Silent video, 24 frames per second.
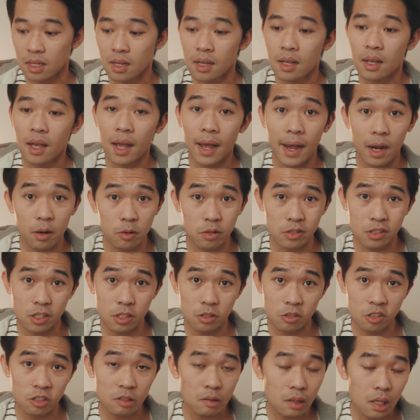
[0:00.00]
of the
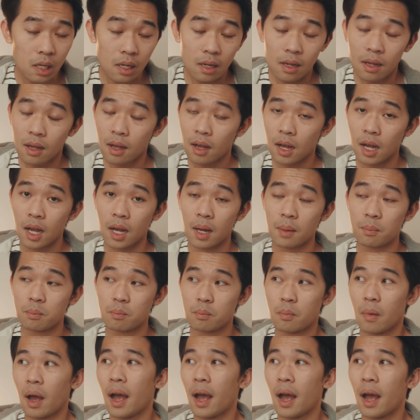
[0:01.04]
videos from my investing channel.